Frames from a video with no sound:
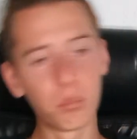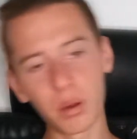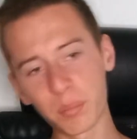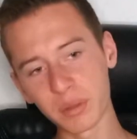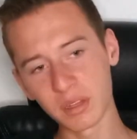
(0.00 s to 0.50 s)

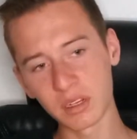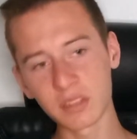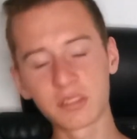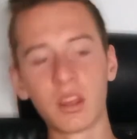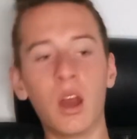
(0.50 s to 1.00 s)
Puppy
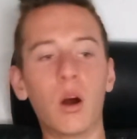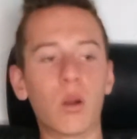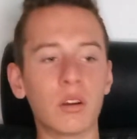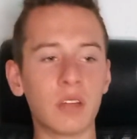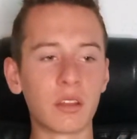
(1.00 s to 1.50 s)
Linux,
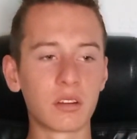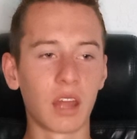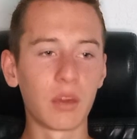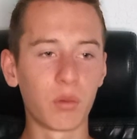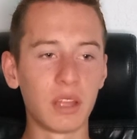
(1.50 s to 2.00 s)
or another
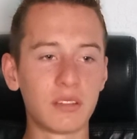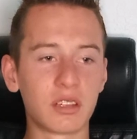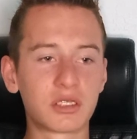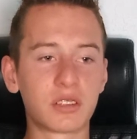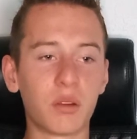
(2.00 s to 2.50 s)
lightweight
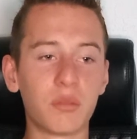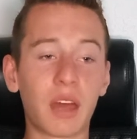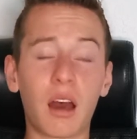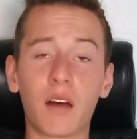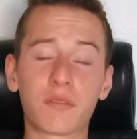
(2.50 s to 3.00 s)
distro
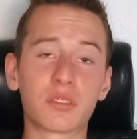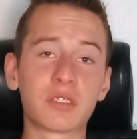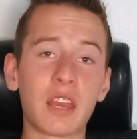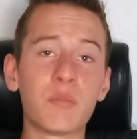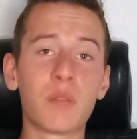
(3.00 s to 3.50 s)
that offers a